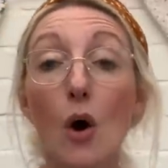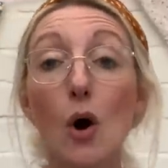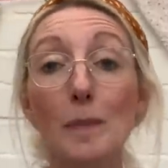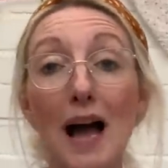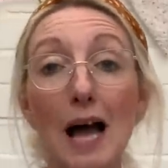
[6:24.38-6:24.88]

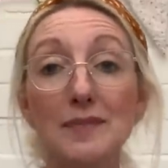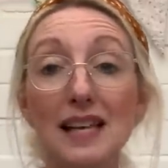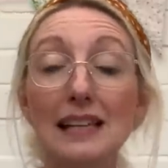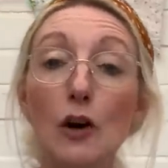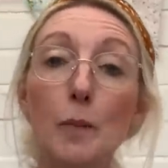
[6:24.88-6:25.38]
or perhaps a
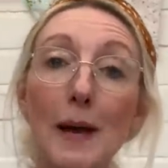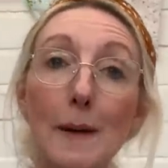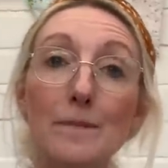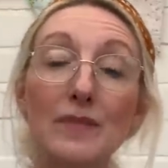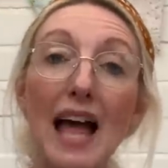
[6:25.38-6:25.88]
little
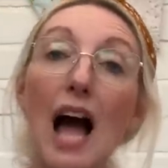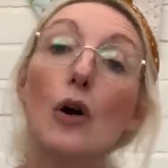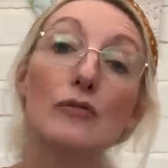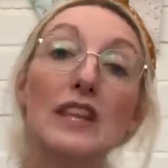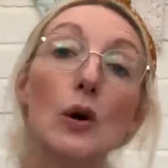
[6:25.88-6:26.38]
bit out
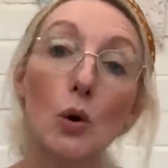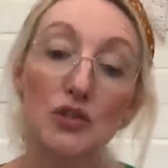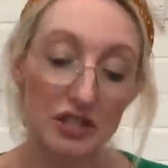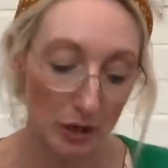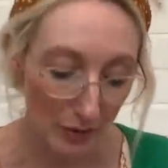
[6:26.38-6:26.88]
of the
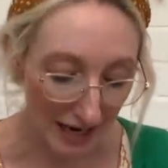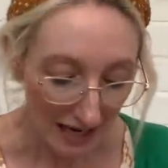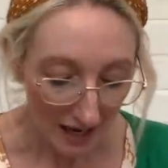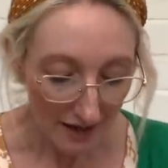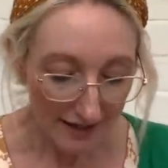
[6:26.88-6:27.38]
ordinary.
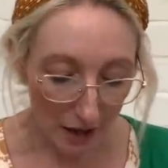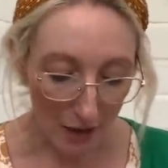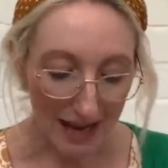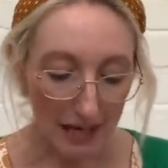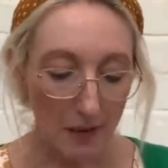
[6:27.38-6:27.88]
So
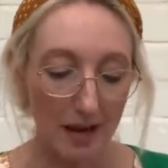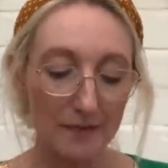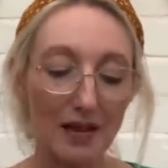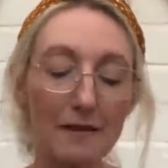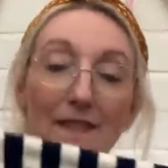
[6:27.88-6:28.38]
anyway,
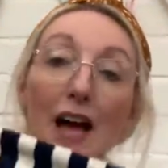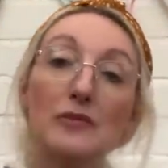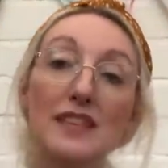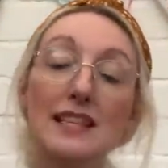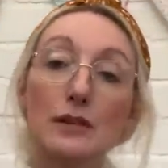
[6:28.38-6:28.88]
I found
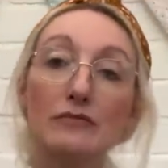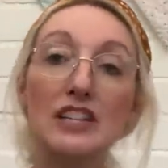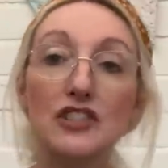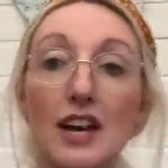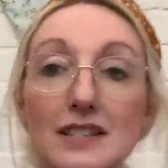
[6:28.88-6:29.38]
this lovely
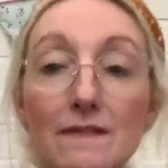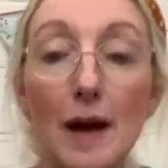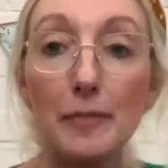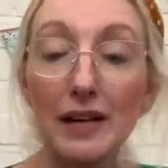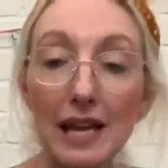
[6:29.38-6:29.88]
jersey
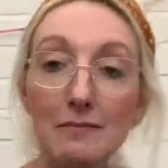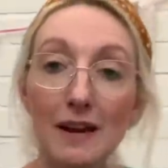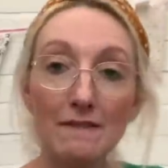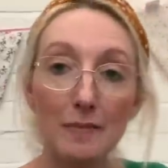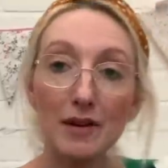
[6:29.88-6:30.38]
fabric in my
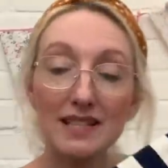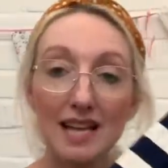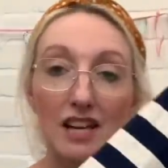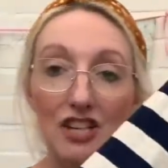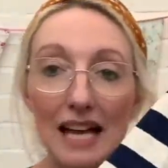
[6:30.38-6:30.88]
fabric
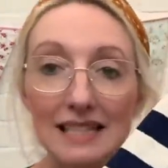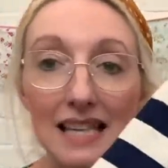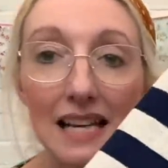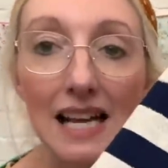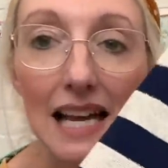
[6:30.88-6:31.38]
stash, and
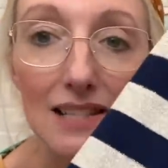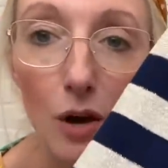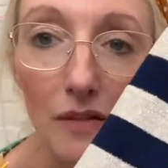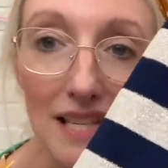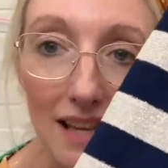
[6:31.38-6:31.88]
it's
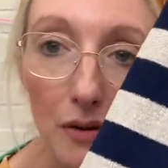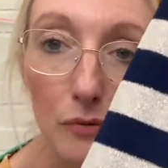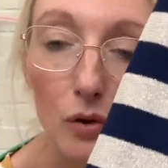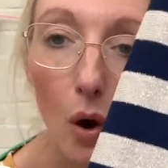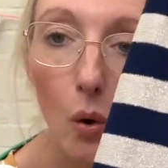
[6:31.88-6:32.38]
got these kind
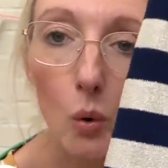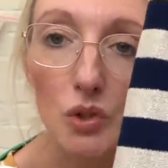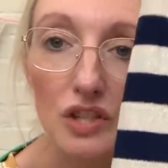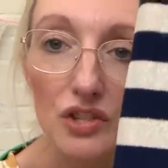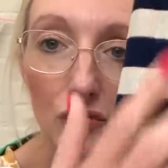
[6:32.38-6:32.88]
of gold
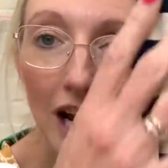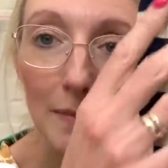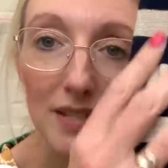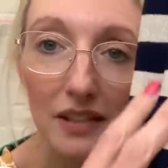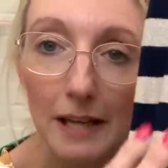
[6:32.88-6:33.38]

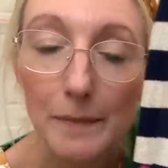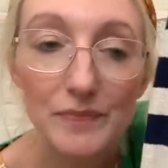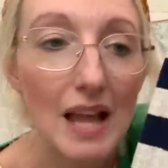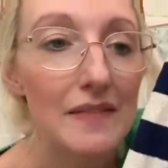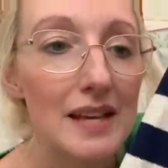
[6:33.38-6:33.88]
stripes on it,
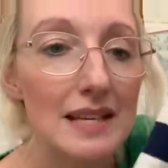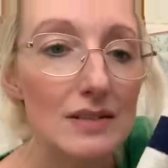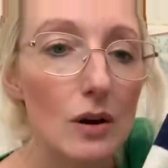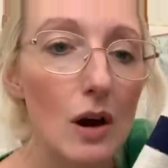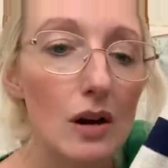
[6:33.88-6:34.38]
and then it's
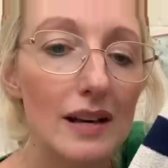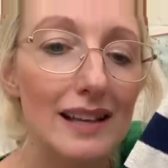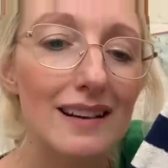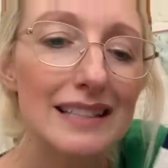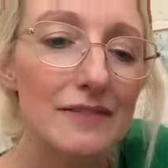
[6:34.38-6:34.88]
got a
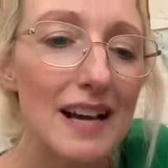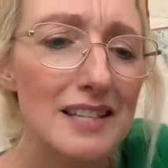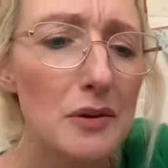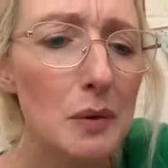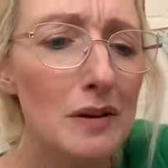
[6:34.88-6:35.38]
kind of, I
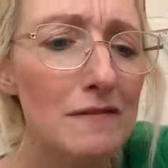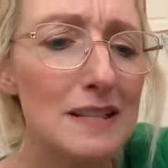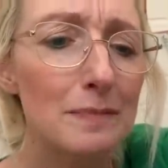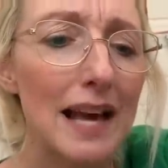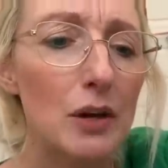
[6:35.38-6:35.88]
don't know if it's
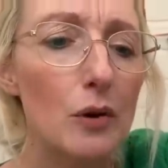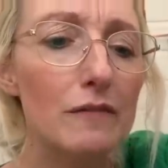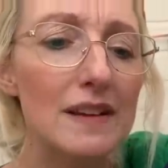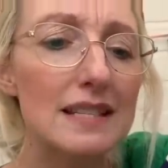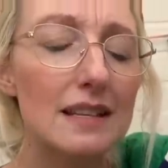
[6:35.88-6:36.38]
black or
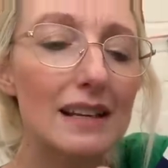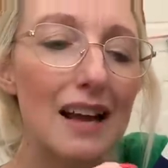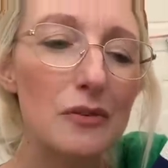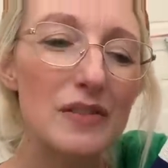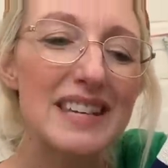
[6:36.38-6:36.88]
if it's
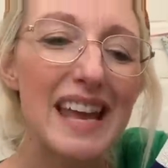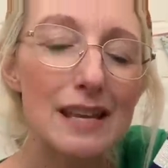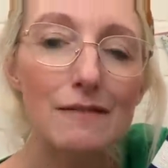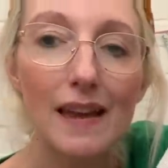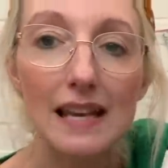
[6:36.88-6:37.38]
kind of a
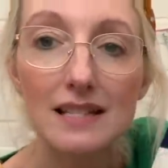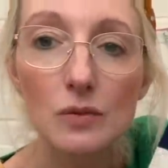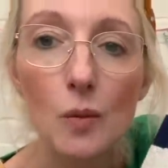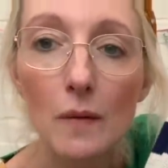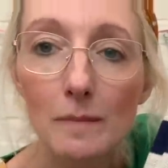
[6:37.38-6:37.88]
navy,
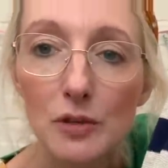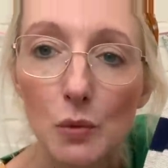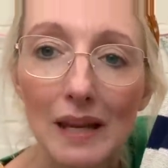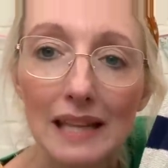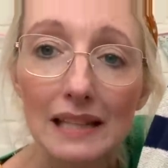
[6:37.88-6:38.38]
somewhere in
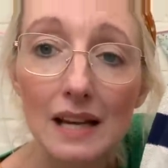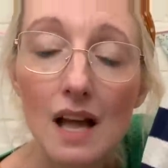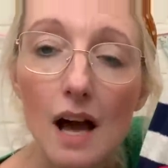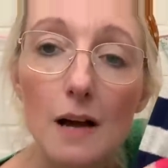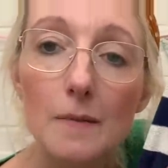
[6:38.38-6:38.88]
between,
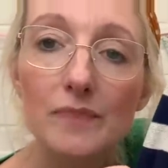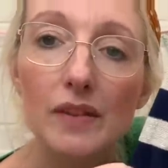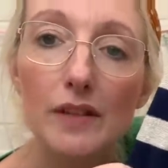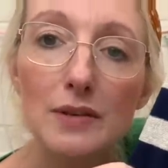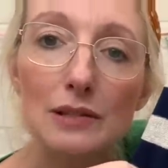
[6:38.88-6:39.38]

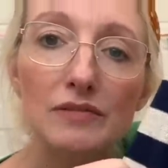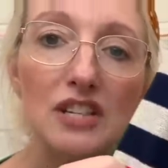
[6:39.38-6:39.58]
those lovely